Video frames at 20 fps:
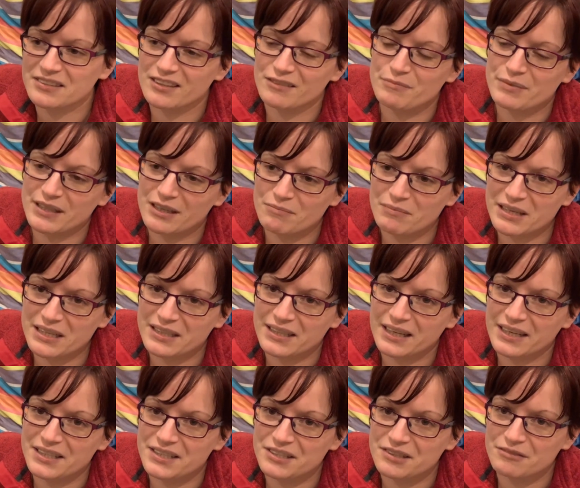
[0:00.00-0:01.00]
that have been on
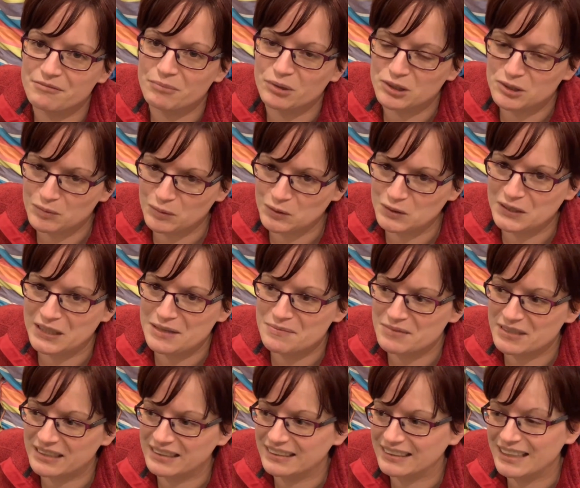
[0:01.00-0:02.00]
medication multiple times
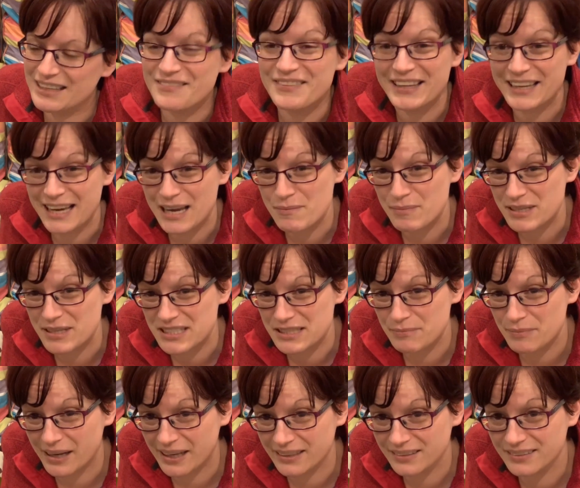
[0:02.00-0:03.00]
in their life, they get a bit
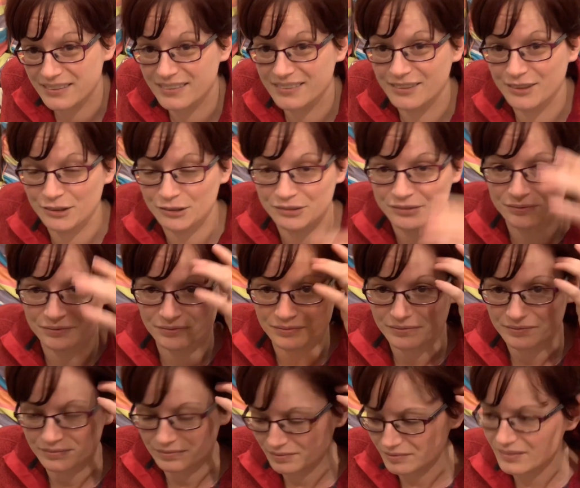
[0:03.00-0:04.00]
smart to stuff,
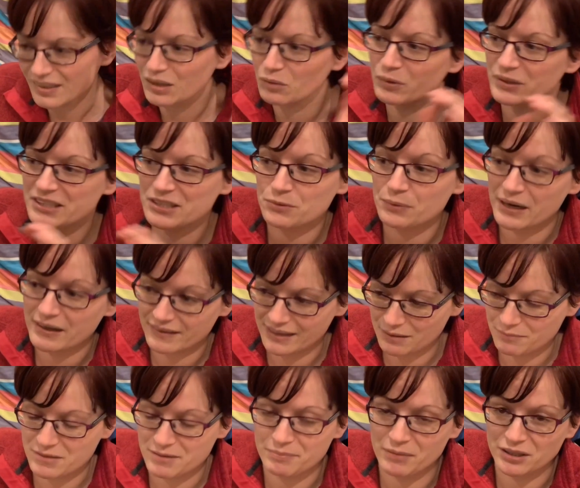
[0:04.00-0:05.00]
which is where I
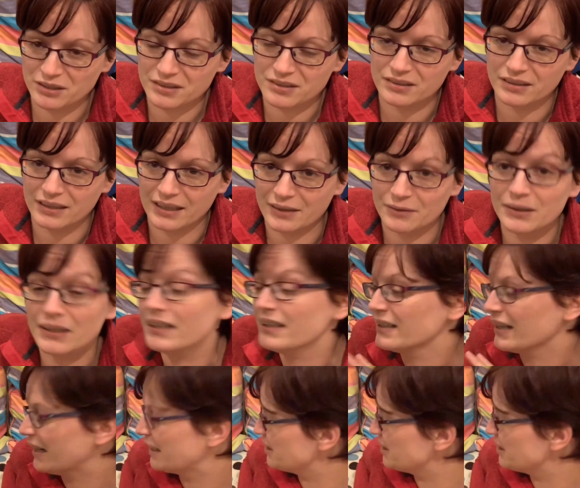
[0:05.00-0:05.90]
am with Monster now. I